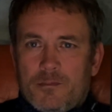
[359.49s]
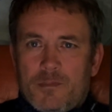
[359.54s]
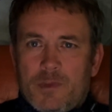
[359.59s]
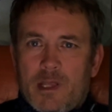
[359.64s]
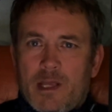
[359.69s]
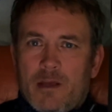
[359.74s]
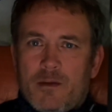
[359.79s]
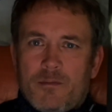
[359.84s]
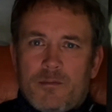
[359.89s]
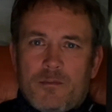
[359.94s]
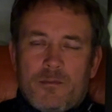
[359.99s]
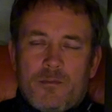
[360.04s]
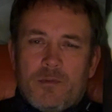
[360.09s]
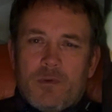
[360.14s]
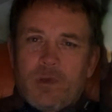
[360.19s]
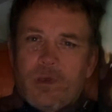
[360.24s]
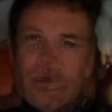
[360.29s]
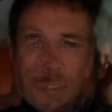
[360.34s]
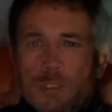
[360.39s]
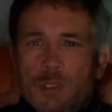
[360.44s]
Yeah.
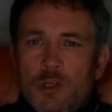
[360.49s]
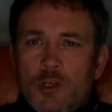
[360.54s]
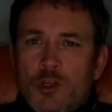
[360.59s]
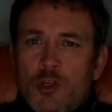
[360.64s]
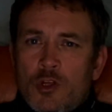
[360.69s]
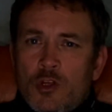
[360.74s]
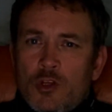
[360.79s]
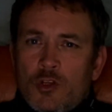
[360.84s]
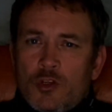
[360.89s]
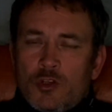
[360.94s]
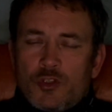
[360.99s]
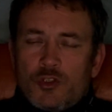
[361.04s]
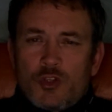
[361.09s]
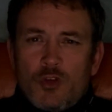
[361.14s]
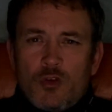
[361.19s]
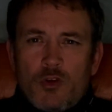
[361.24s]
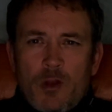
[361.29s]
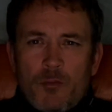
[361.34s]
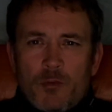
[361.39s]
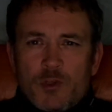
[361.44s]

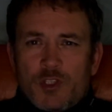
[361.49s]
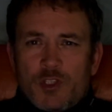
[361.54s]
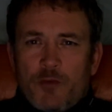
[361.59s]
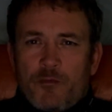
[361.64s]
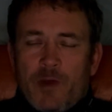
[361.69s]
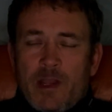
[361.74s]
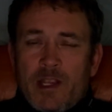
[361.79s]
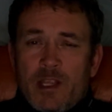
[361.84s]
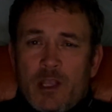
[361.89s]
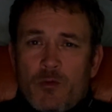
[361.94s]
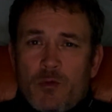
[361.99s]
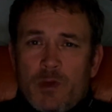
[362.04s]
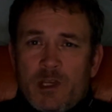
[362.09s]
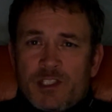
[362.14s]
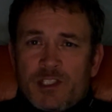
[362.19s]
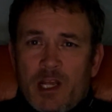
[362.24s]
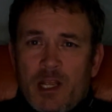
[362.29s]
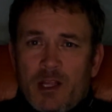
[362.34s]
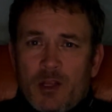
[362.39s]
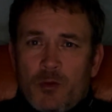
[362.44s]
Soon I was to find out
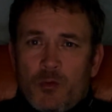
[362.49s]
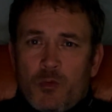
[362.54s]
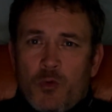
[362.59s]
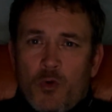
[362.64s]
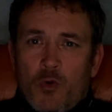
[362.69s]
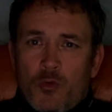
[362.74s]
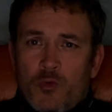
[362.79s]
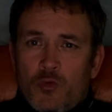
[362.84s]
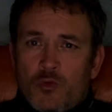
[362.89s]
exactly what